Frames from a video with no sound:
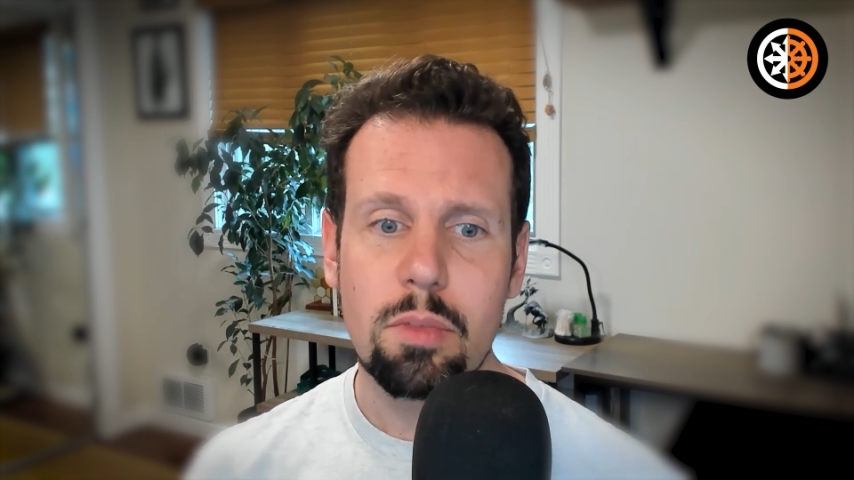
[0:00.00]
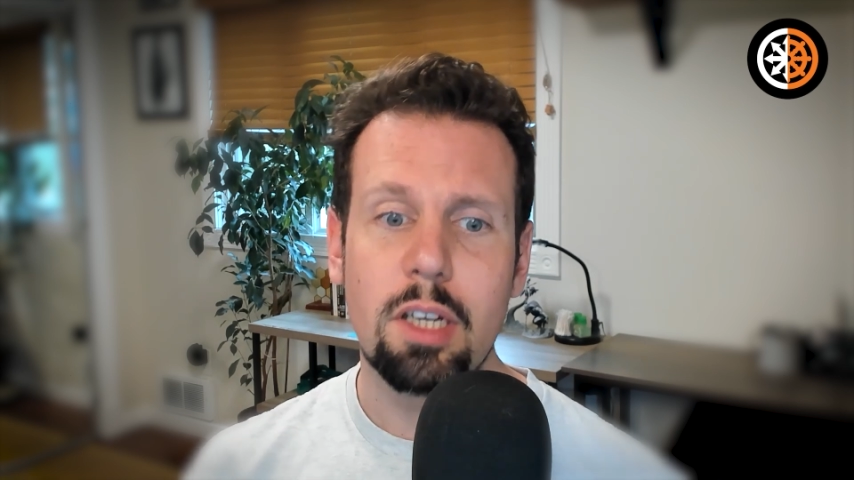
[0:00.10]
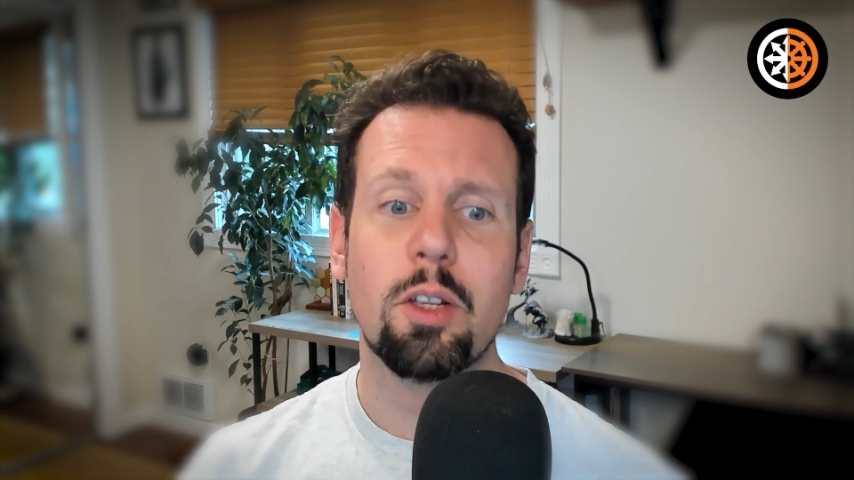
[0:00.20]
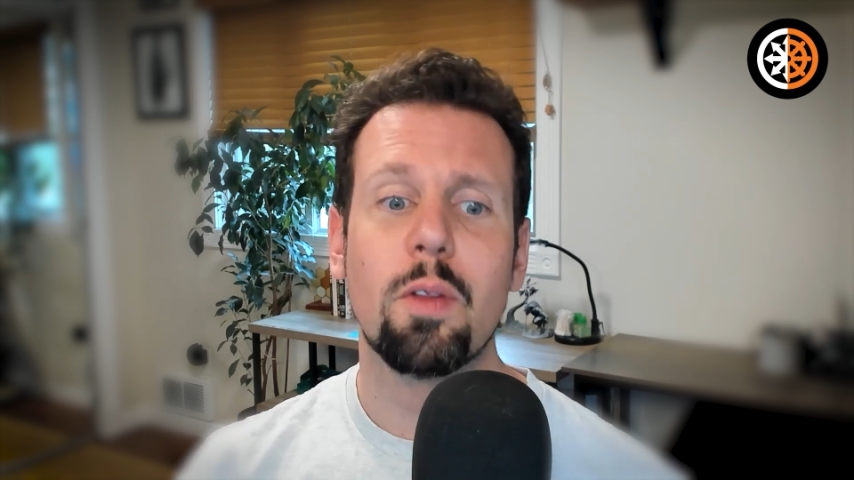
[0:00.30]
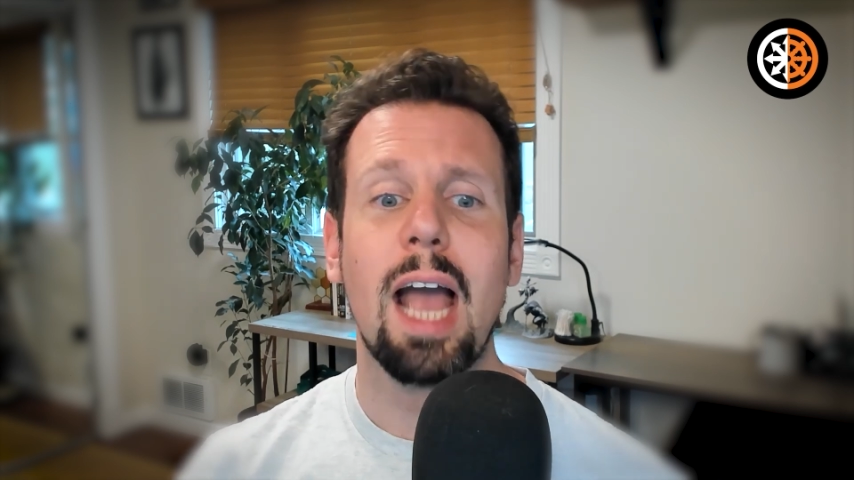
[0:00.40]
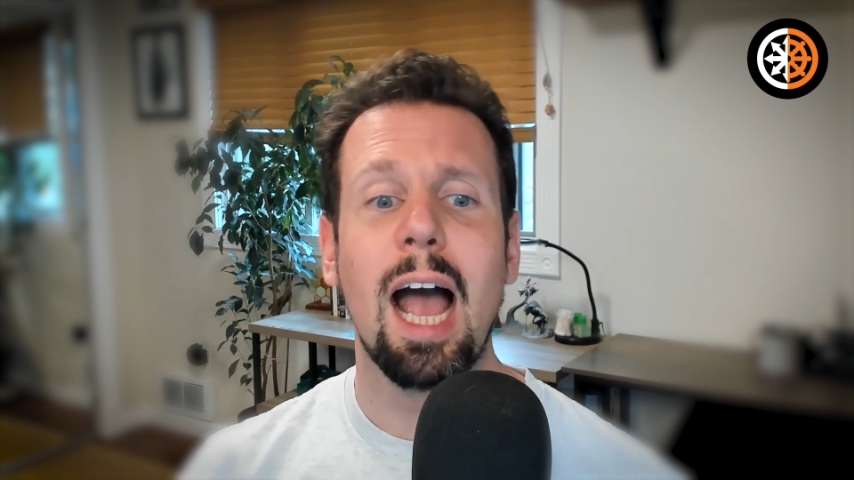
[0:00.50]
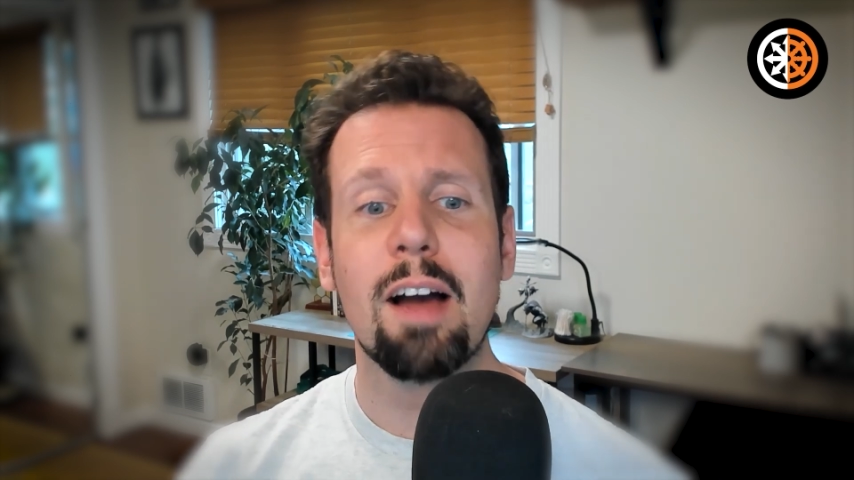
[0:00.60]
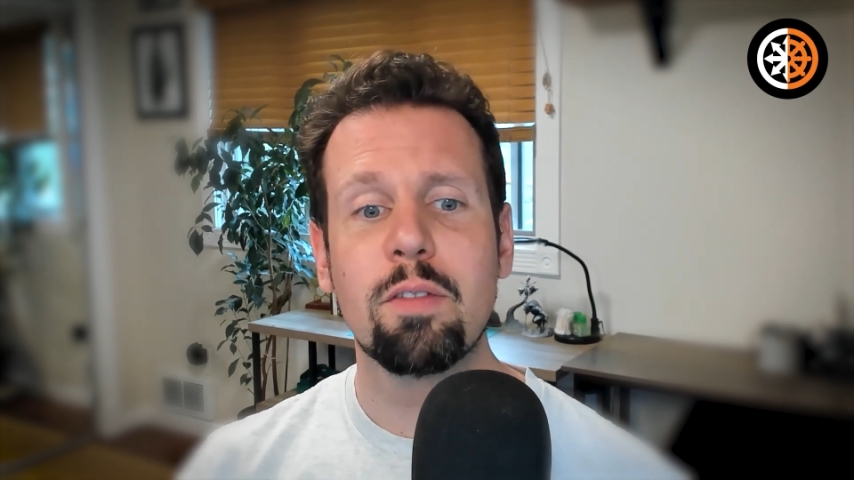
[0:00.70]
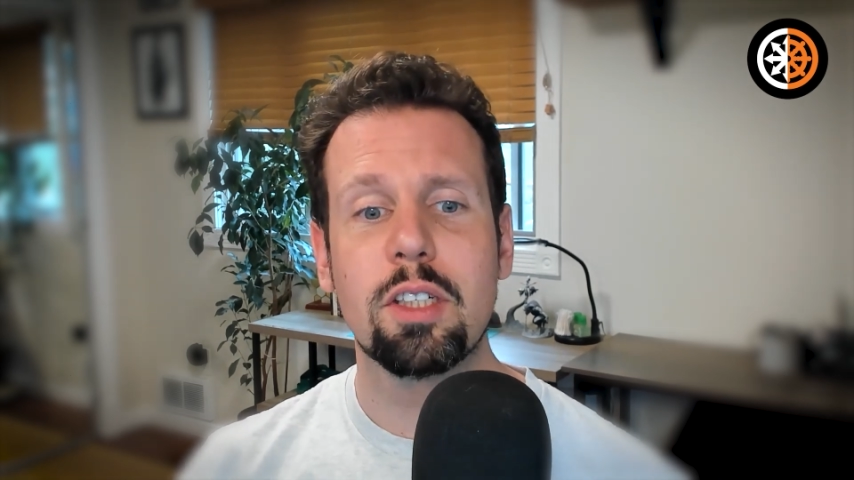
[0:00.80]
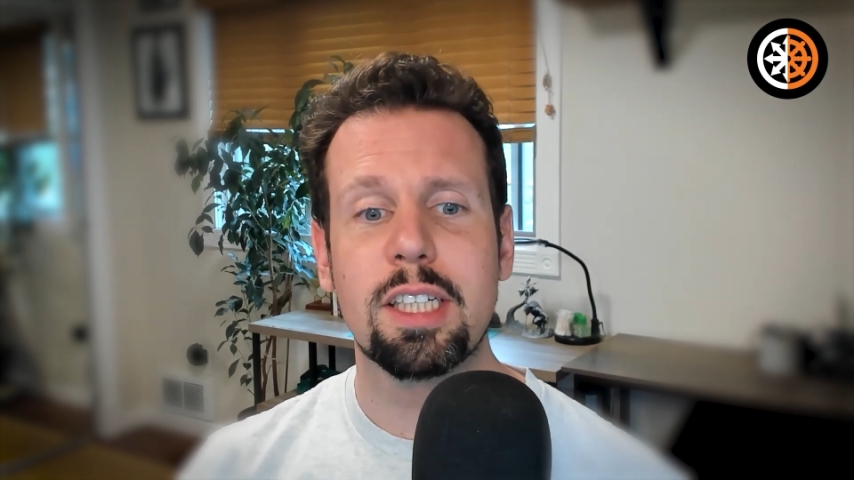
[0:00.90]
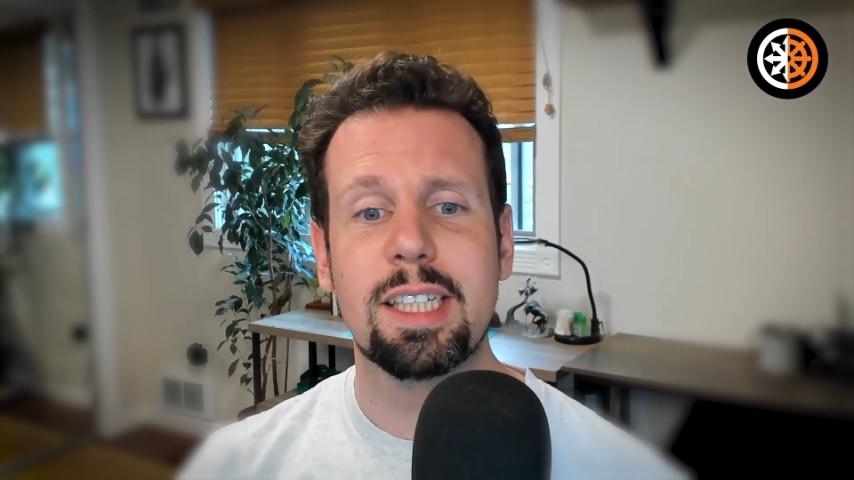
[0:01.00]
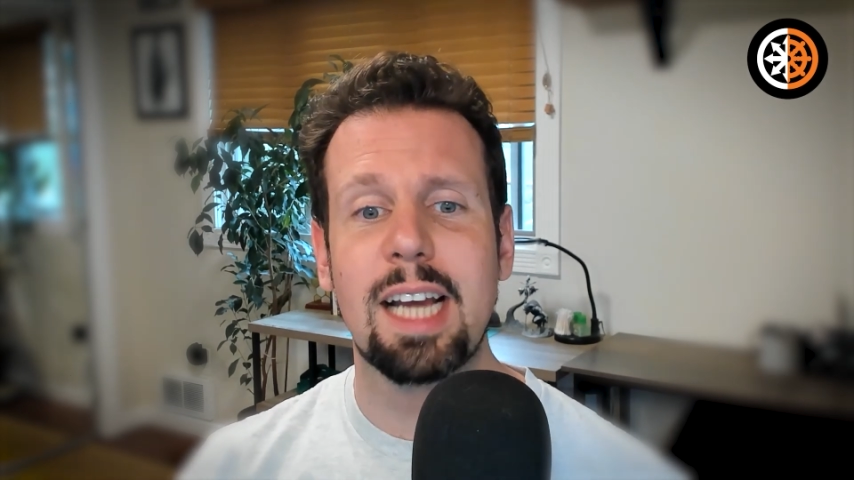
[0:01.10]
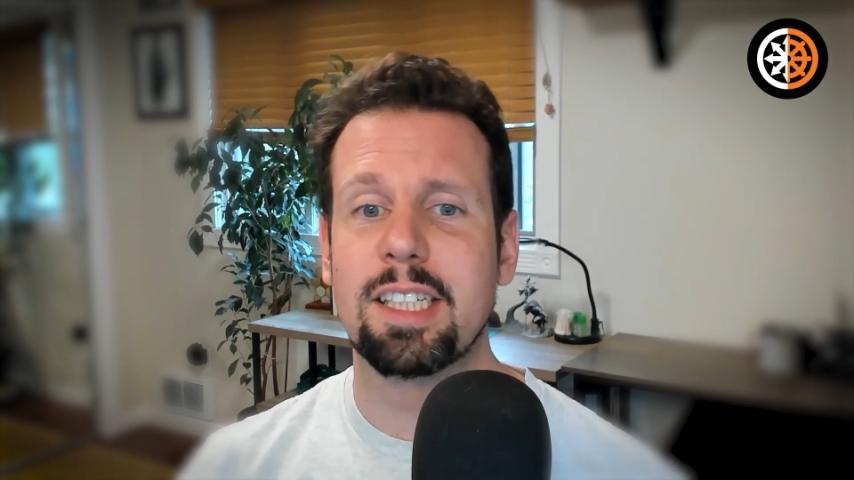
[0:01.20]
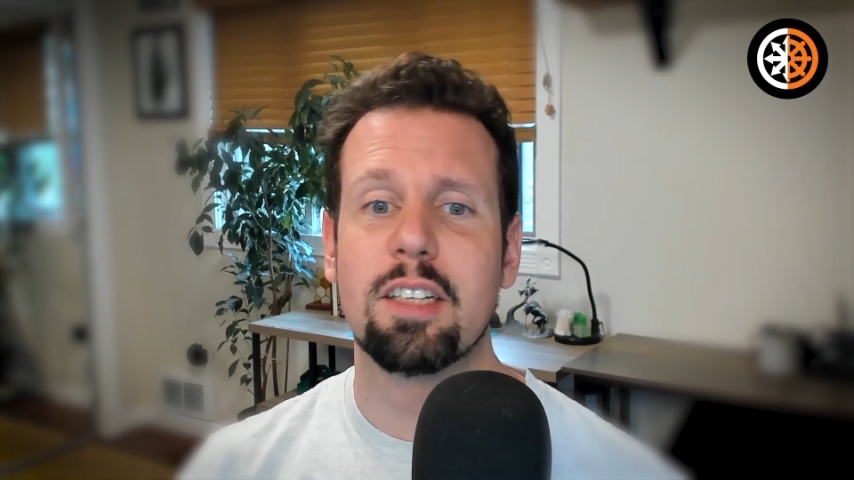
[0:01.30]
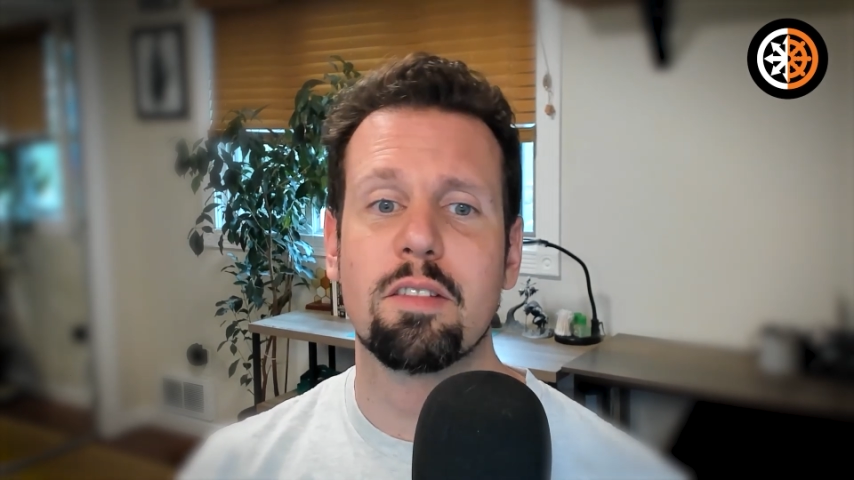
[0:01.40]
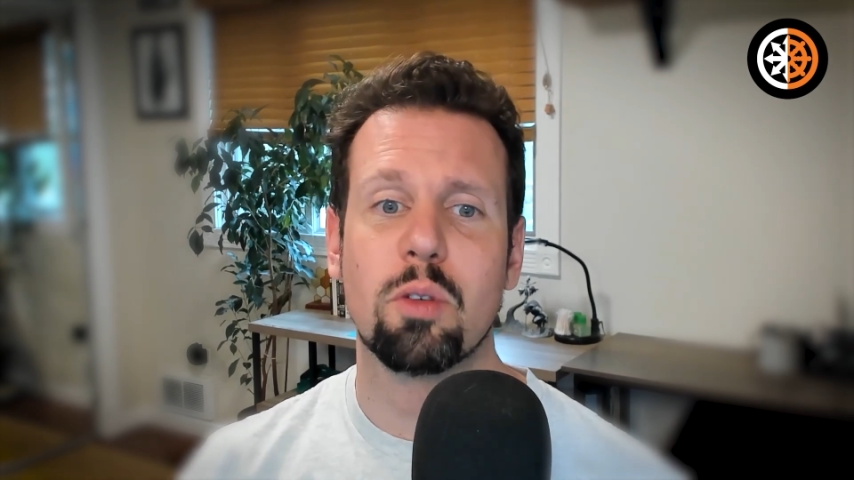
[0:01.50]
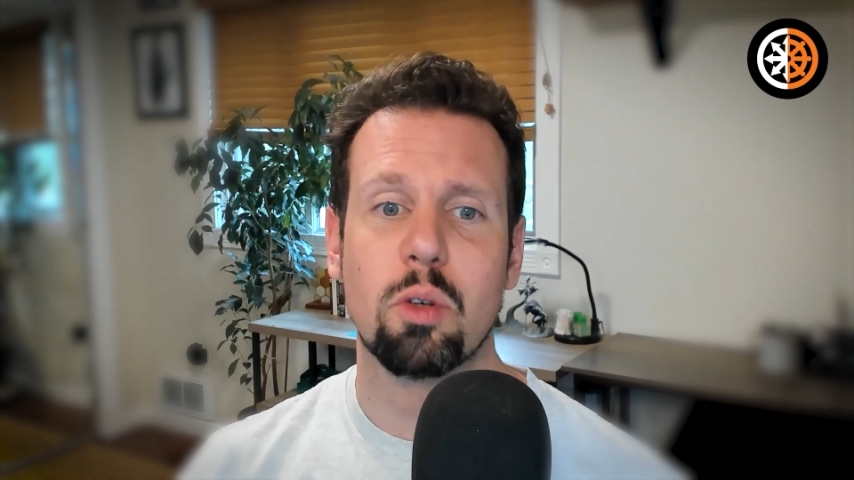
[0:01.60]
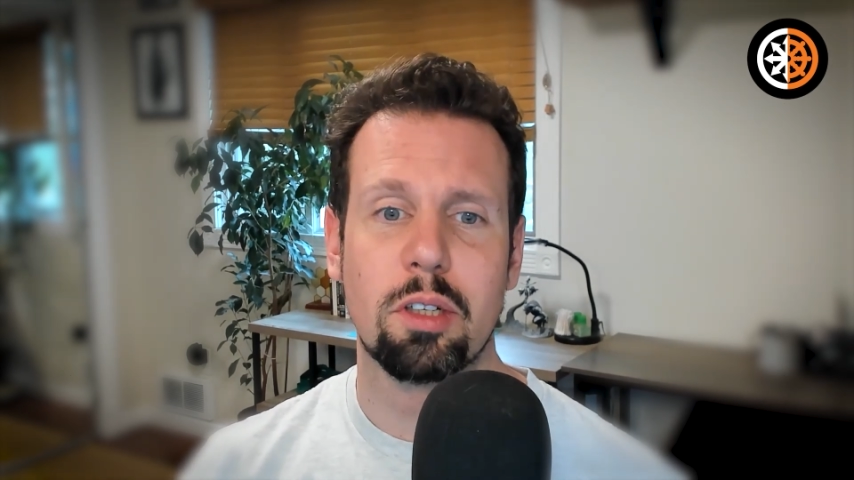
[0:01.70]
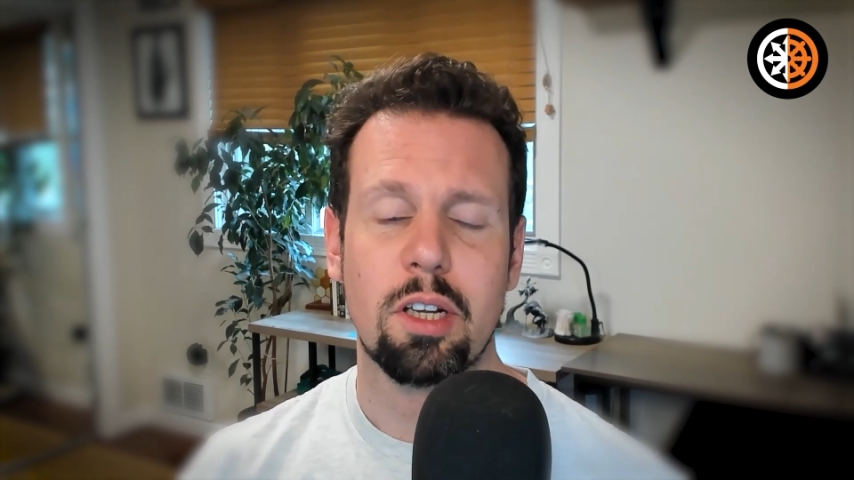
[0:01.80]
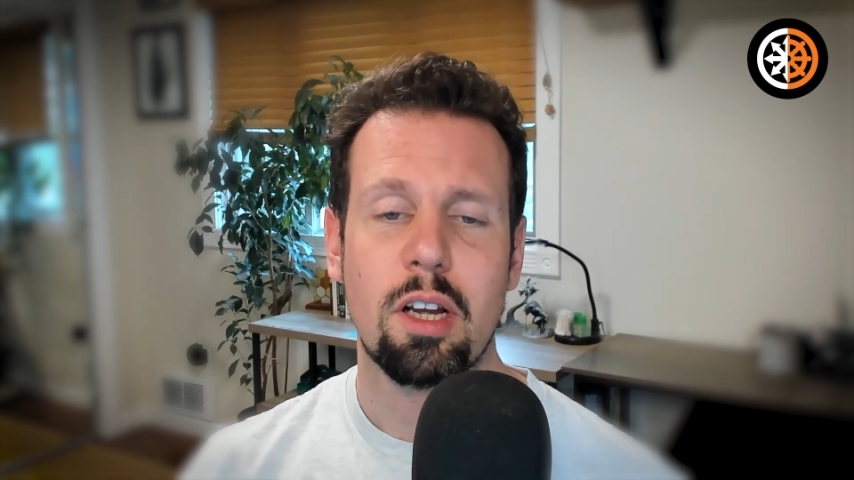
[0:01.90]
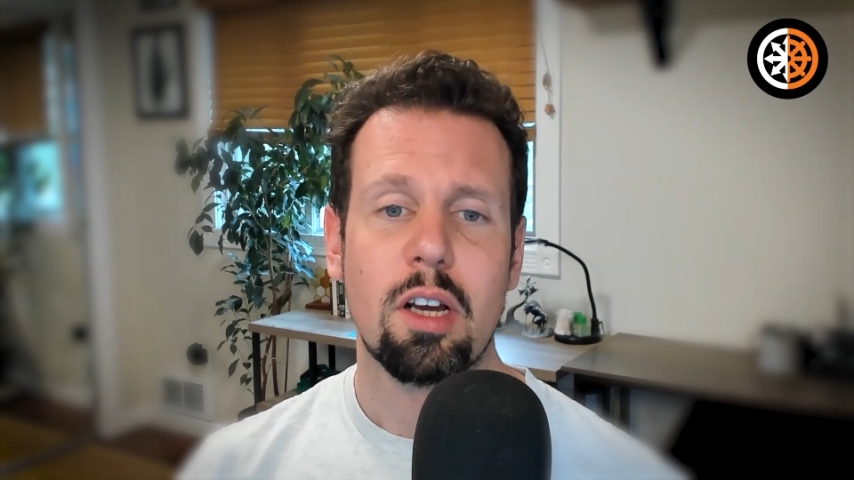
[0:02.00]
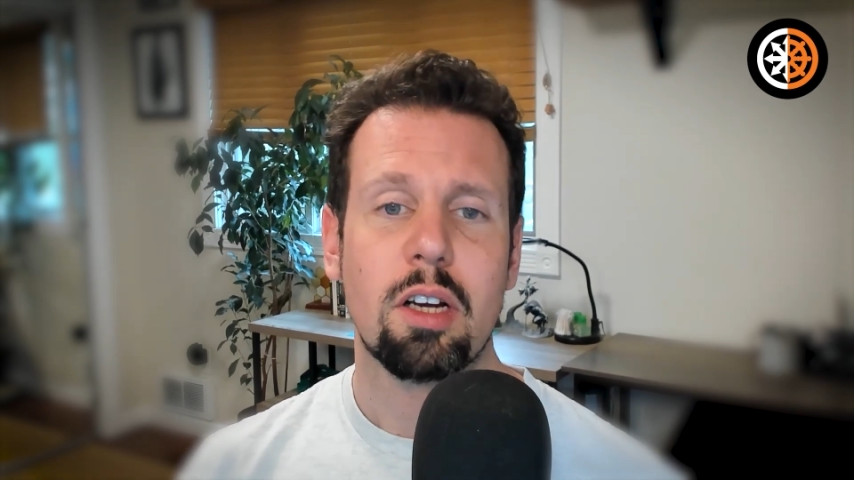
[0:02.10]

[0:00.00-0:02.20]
So the average contested divorce